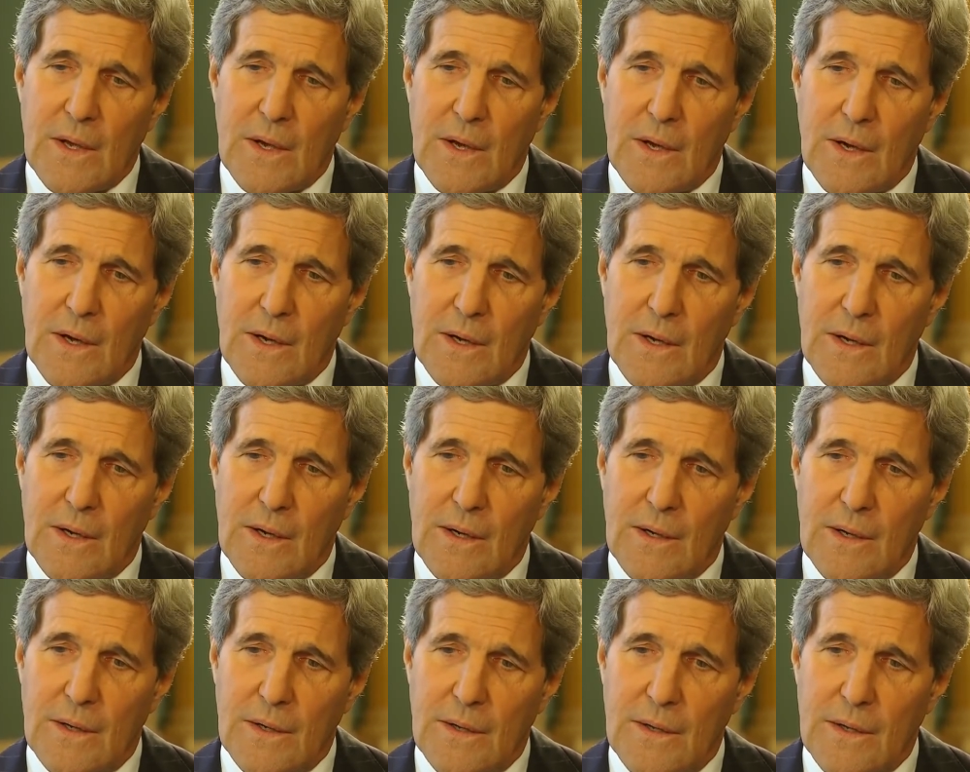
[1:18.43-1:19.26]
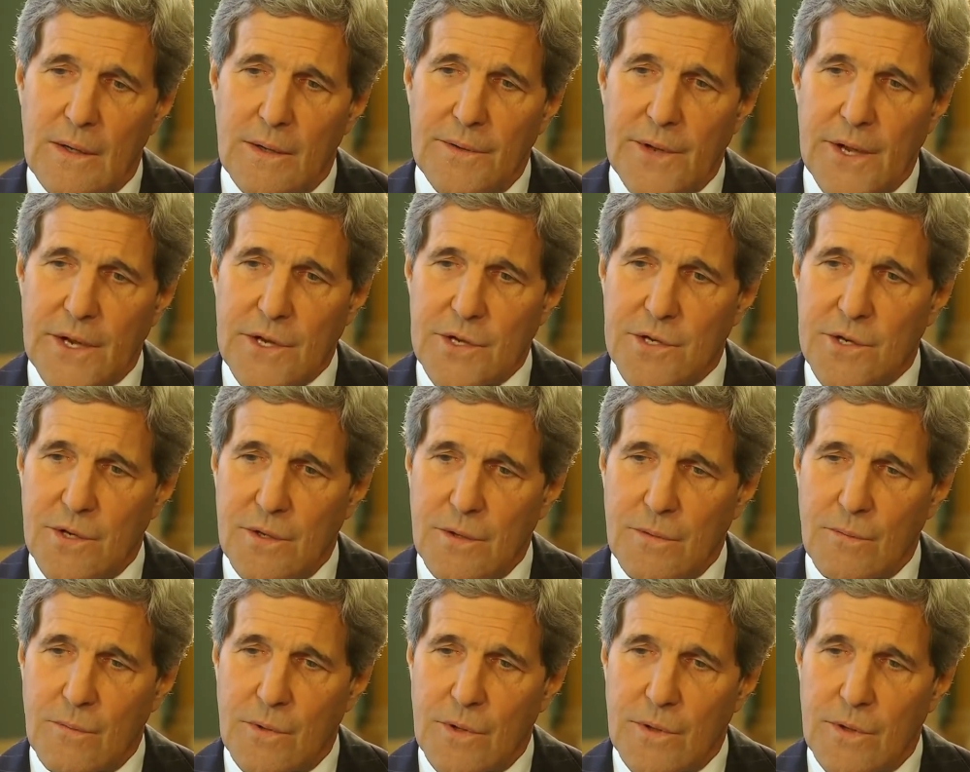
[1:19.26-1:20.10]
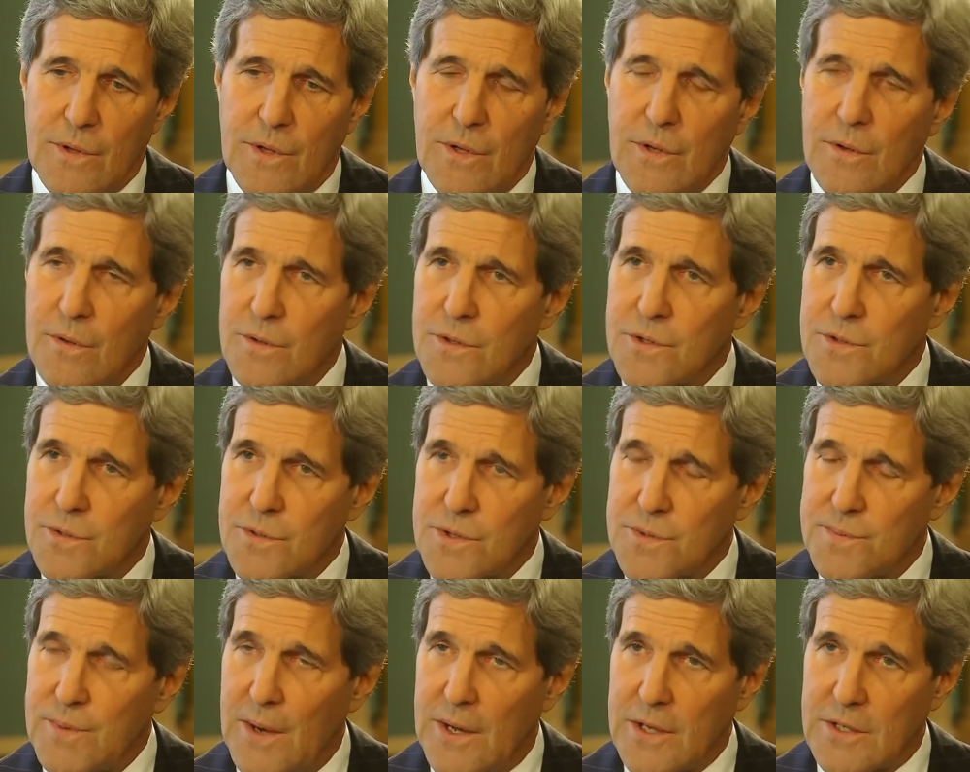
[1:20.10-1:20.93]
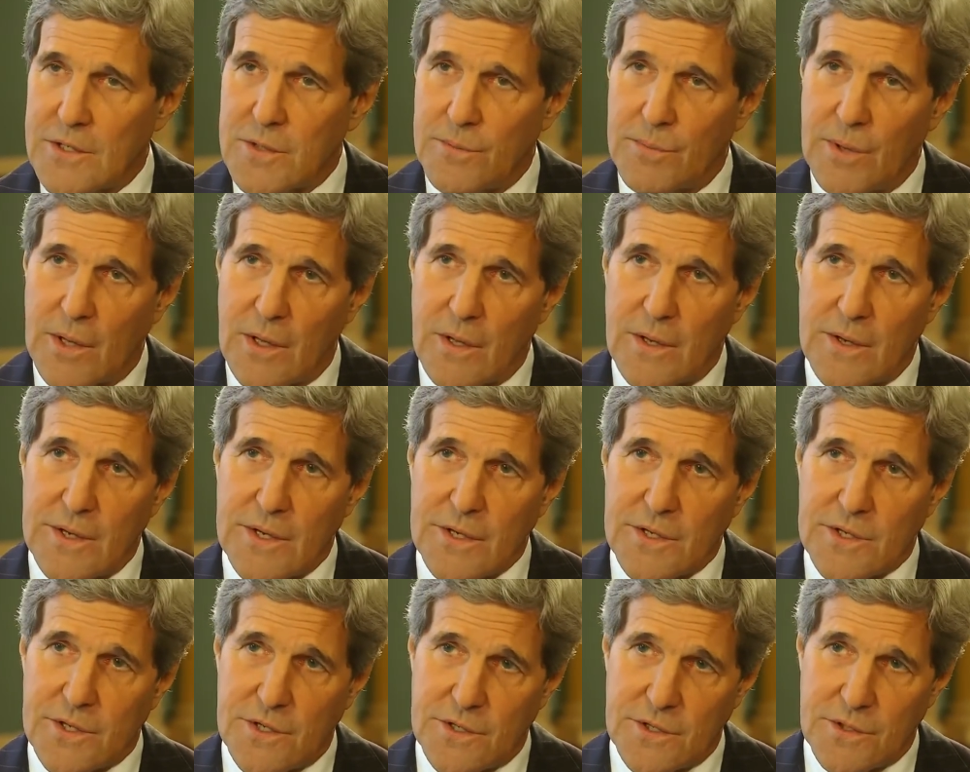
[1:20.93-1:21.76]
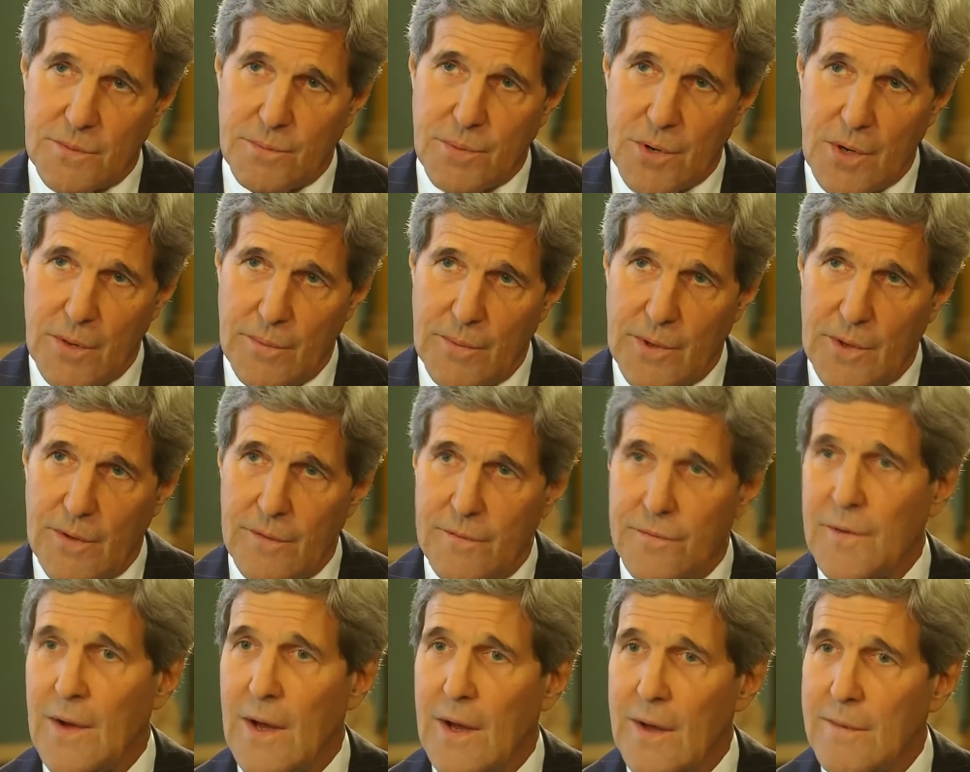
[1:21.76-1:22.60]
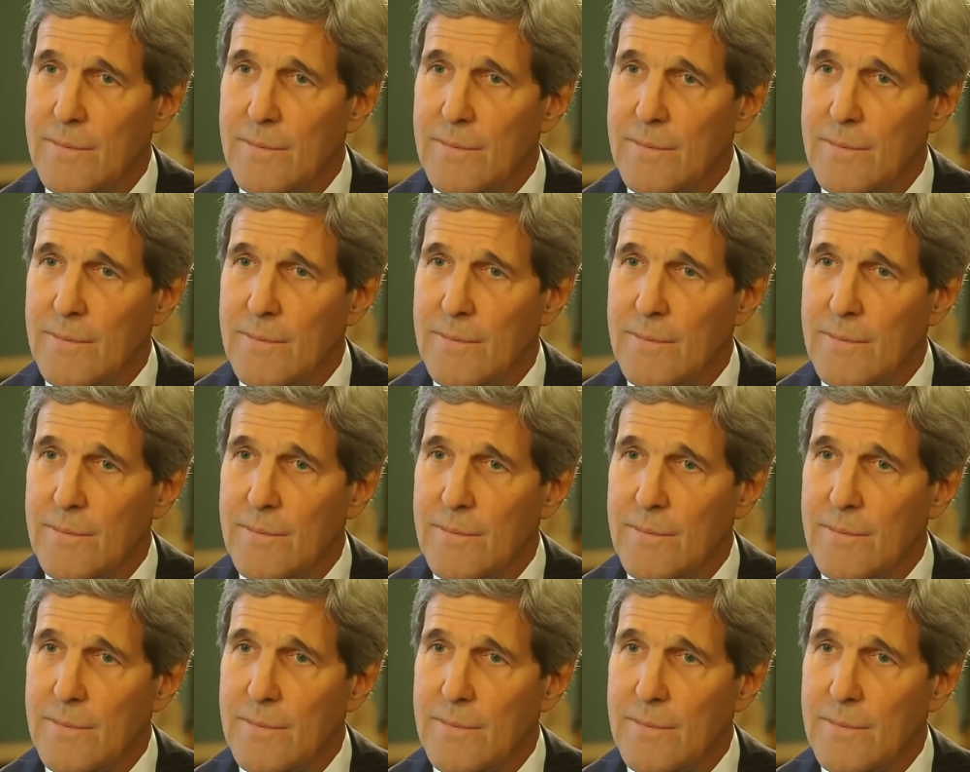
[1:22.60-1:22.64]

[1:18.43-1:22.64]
a nation with huge responsibilities as a permanent